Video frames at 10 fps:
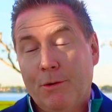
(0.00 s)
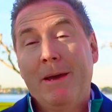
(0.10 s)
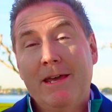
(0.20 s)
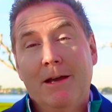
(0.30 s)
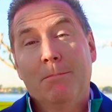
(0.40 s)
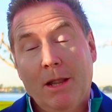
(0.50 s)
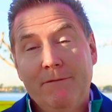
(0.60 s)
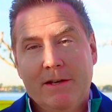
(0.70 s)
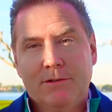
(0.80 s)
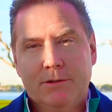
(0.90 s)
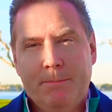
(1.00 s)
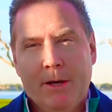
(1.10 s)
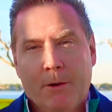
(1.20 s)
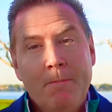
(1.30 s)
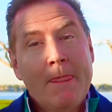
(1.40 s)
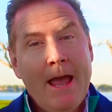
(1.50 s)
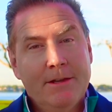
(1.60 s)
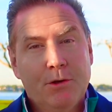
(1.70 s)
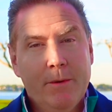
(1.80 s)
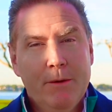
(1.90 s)
or making our blood vessels bigger. And
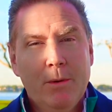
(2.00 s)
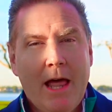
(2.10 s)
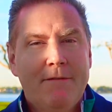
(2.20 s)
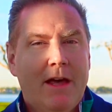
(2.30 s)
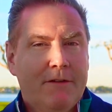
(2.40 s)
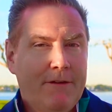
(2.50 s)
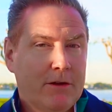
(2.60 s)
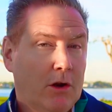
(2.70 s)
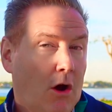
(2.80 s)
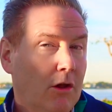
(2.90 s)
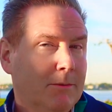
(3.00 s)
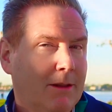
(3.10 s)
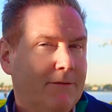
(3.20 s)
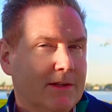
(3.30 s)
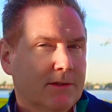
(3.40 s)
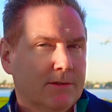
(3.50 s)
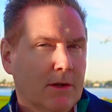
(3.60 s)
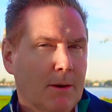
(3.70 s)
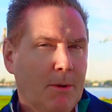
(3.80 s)
so it will have that effect on all the blood vessels on our